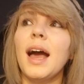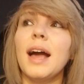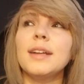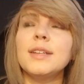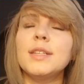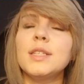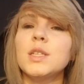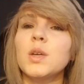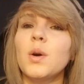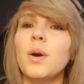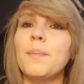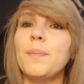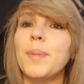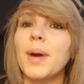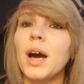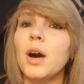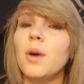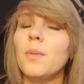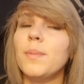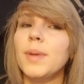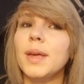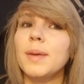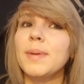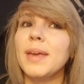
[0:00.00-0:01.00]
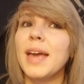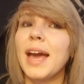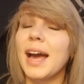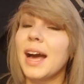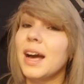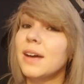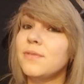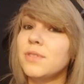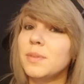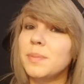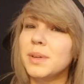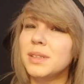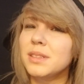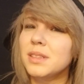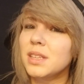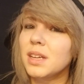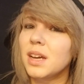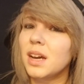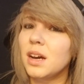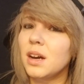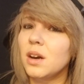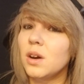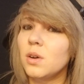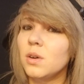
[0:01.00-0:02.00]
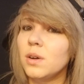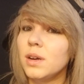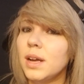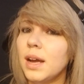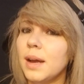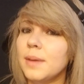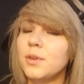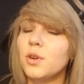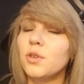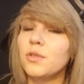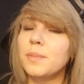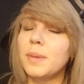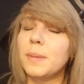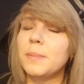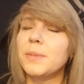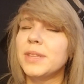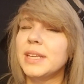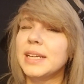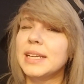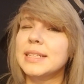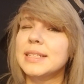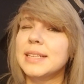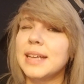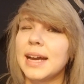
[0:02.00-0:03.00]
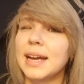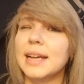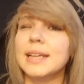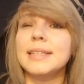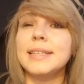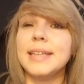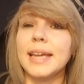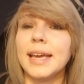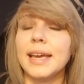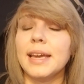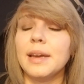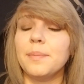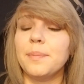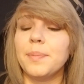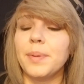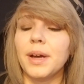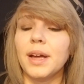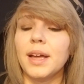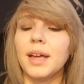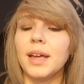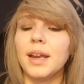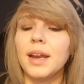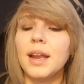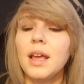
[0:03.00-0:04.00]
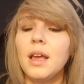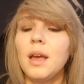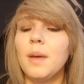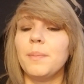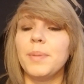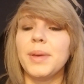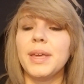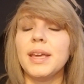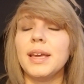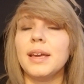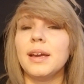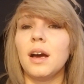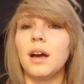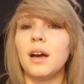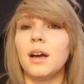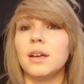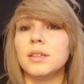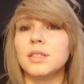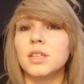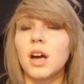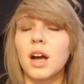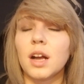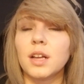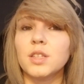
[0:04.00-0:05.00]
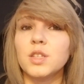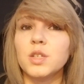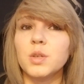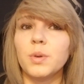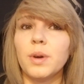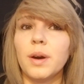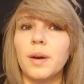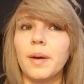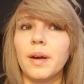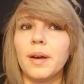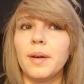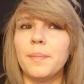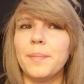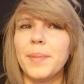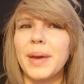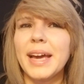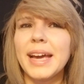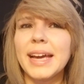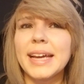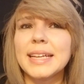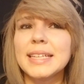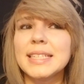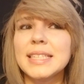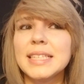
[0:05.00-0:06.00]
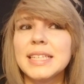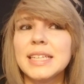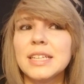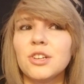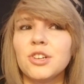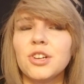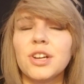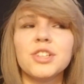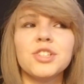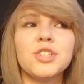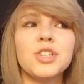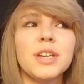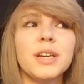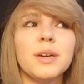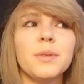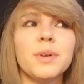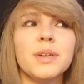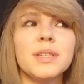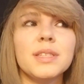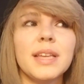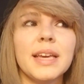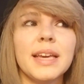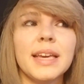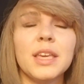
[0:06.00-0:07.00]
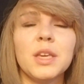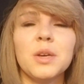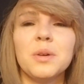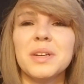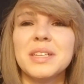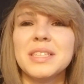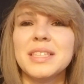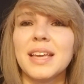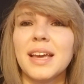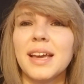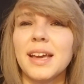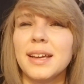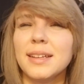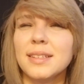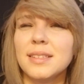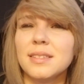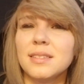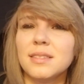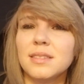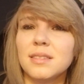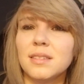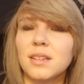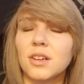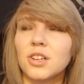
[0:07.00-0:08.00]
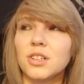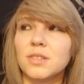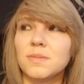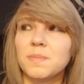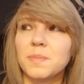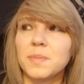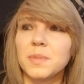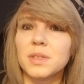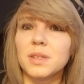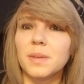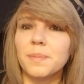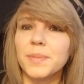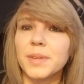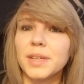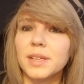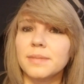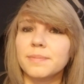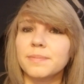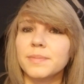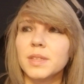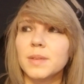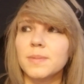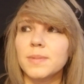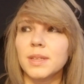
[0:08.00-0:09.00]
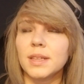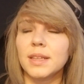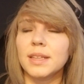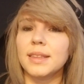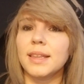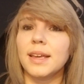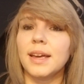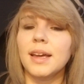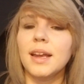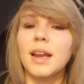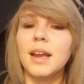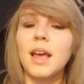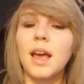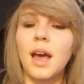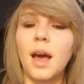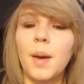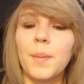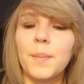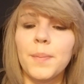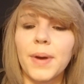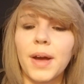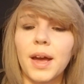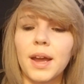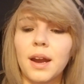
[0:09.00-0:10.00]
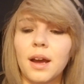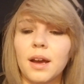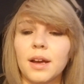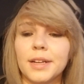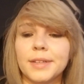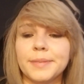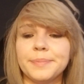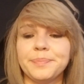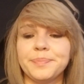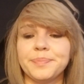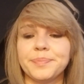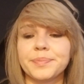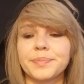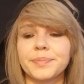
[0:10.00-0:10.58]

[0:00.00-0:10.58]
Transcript: And so about maybe half a month ago, I don't remember the exact date, but Pete talked to a magazine, or actually it was like USA or something like that. But